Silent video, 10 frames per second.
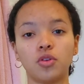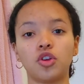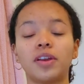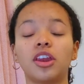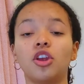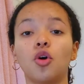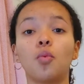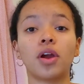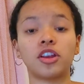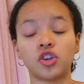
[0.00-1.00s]
You already know
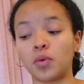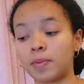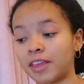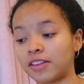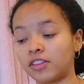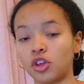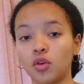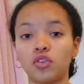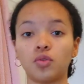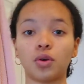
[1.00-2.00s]
which websites to go
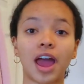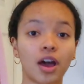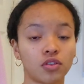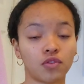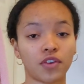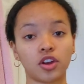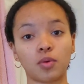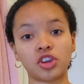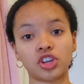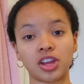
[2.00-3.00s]
to or how to find
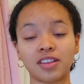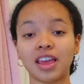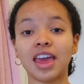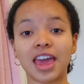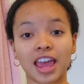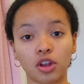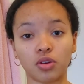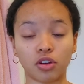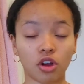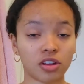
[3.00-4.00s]
questions and
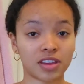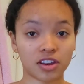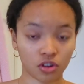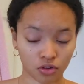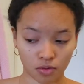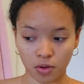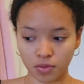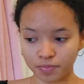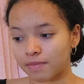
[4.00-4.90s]
learn content on your own.